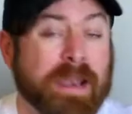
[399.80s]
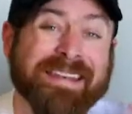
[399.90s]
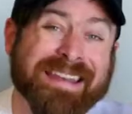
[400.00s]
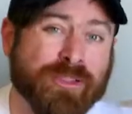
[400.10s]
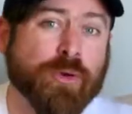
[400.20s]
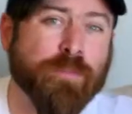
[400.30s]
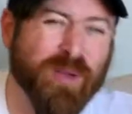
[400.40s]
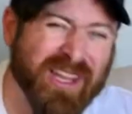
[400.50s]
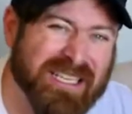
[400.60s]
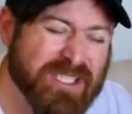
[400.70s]
Another
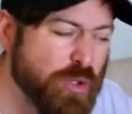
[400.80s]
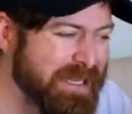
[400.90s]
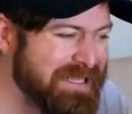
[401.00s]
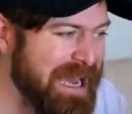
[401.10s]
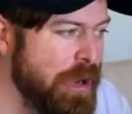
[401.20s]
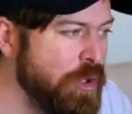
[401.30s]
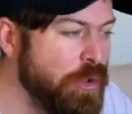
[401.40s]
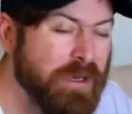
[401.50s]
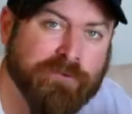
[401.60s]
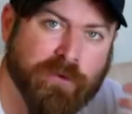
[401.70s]
place you can
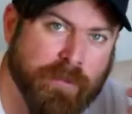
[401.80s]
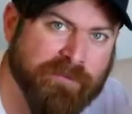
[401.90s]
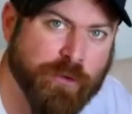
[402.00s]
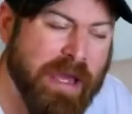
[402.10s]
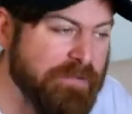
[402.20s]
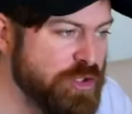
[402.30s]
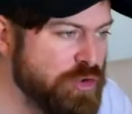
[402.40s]
download it from if you're having